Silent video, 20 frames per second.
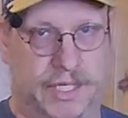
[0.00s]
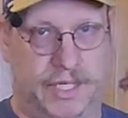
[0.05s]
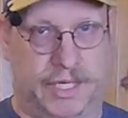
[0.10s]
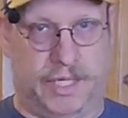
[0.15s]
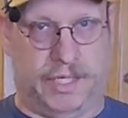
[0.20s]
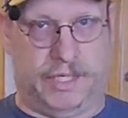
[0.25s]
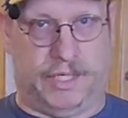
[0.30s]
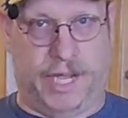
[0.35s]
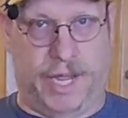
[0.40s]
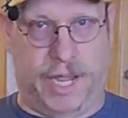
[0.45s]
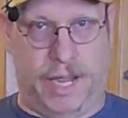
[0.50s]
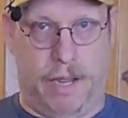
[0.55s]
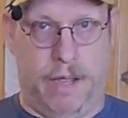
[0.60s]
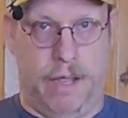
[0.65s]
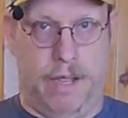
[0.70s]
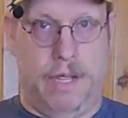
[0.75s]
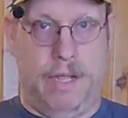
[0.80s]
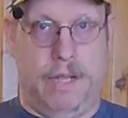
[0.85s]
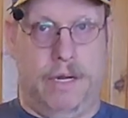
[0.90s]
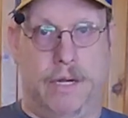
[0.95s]
says, hey,
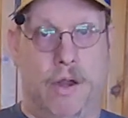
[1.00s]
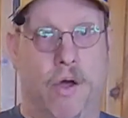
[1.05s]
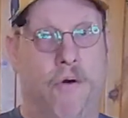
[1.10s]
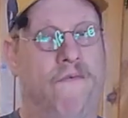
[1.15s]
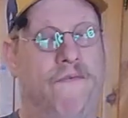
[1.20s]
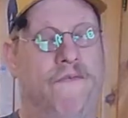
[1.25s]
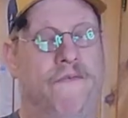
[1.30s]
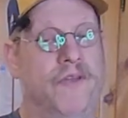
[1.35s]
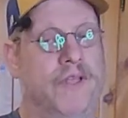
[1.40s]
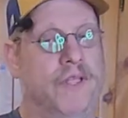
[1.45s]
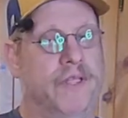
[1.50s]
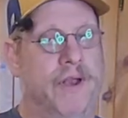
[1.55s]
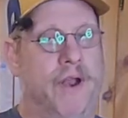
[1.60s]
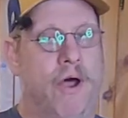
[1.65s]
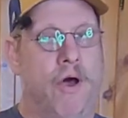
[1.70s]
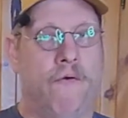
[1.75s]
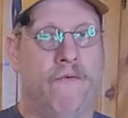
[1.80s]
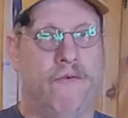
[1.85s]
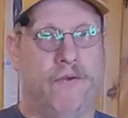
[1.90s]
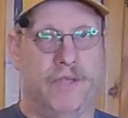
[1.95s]
don't fill it
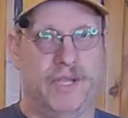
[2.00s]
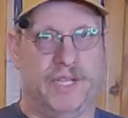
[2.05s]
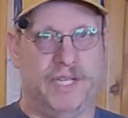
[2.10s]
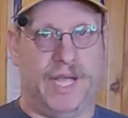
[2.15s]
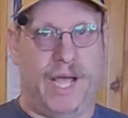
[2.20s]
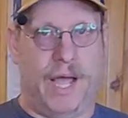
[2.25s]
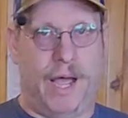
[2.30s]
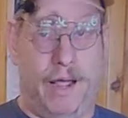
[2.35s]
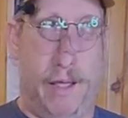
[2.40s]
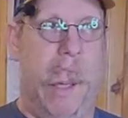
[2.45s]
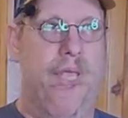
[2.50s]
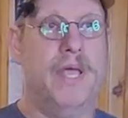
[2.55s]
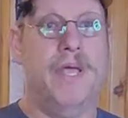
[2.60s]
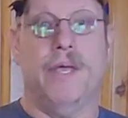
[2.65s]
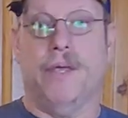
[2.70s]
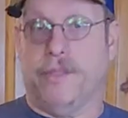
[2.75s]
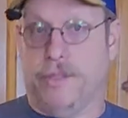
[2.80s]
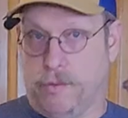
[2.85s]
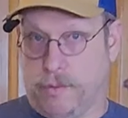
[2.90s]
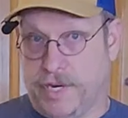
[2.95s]
over this height.
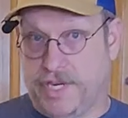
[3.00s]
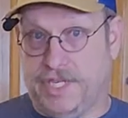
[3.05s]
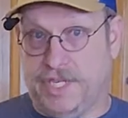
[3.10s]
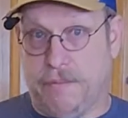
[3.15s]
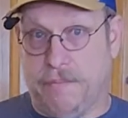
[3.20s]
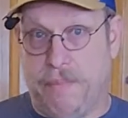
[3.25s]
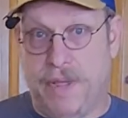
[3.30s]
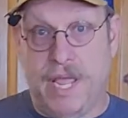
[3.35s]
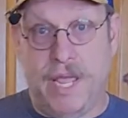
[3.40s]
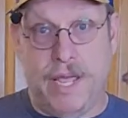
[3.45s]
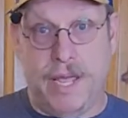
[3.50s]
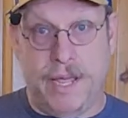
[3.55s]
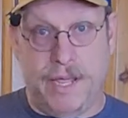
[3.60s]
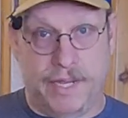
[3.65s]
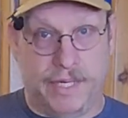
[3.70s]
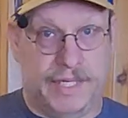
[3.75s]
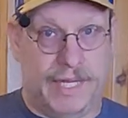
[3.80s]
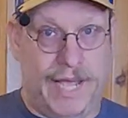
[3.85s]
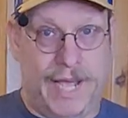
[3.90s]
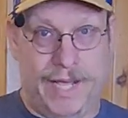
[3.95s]
The reason
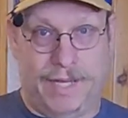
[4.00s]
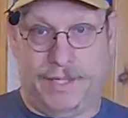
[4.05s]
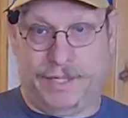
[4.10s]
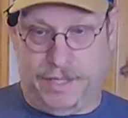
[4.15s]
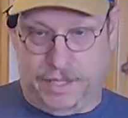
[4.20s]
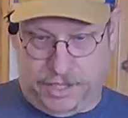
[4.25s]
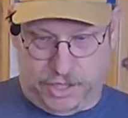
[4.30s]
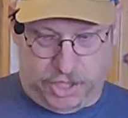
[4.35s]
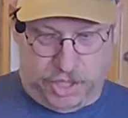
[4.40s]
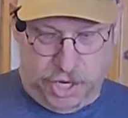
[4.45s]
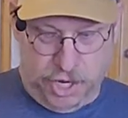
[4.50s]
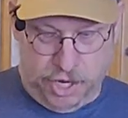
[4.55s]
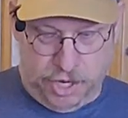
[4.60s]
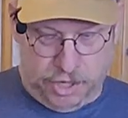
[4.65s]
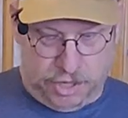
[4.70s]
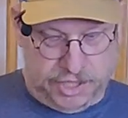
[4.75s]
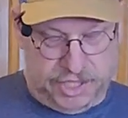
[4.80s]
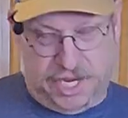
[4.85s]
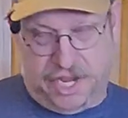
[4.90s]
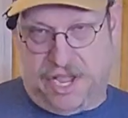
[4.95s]
being is as this
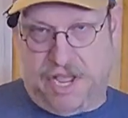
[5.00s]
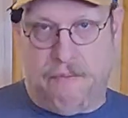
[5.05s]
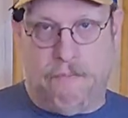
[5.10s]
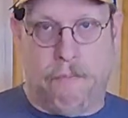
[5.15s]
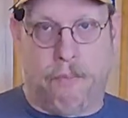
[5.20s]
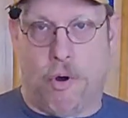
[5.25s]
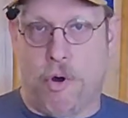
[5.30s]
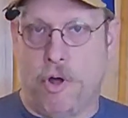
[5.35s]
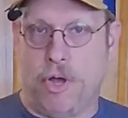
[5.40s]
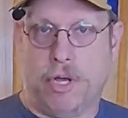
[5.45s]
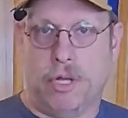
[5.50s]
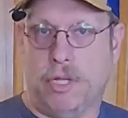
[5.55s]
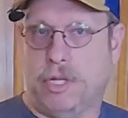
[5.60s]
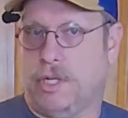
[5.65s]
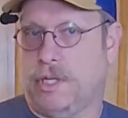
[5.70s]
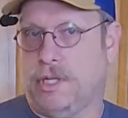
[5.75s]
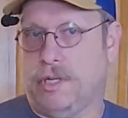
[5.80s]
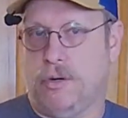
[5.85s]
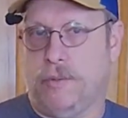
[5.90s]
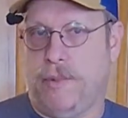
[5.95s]
cooks, it can
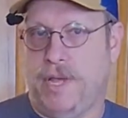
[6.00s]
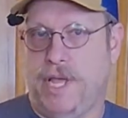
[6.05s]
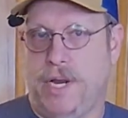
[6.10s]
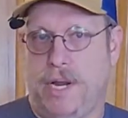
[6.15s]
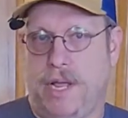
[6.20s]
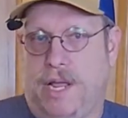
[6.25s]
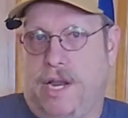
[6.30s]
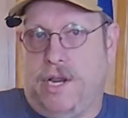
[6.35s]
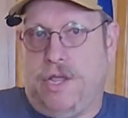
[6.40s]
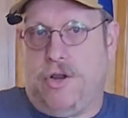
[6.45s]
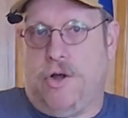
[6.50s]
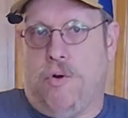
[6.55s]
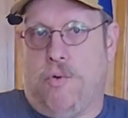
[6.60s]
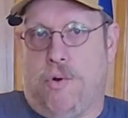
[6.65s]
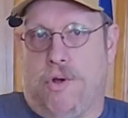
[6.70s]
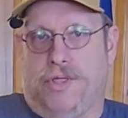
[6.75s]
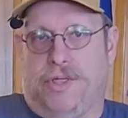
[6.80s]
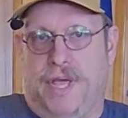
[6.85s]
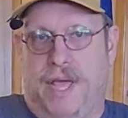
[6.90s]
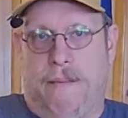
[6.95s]
boil a little bit, and you
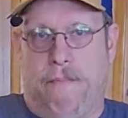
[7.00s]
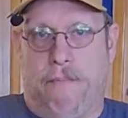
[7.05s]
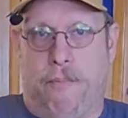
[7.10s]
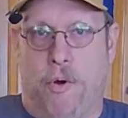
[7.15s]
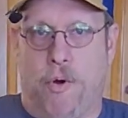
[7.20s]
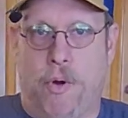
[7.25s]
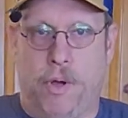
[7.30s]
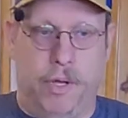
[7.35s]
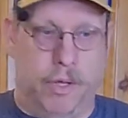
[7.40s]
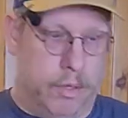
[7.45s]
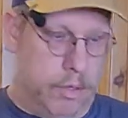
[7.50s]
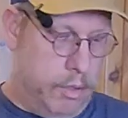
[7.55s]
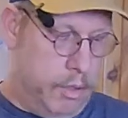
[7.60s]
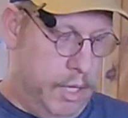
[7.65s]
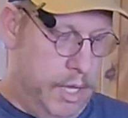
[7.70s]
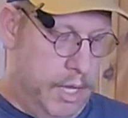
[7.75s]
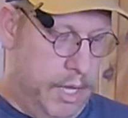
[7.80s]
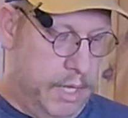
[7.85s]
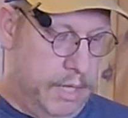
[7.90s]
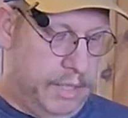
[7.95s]
don't want that
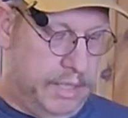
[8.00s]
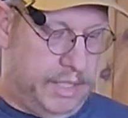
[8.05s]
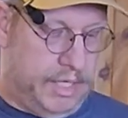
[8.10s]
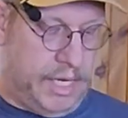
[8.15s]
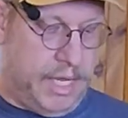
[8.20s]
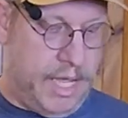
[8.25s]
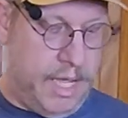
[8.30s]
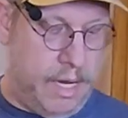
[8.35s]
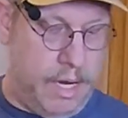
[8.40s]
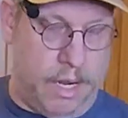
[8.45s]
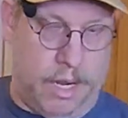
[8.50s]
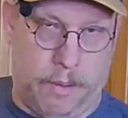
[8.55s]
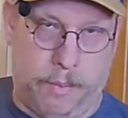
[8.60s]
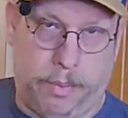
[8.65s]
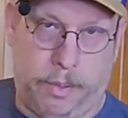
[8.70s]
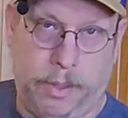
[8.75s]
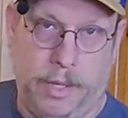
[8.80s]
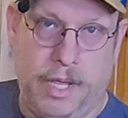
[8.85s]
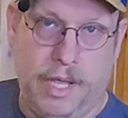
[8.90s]
boil to get up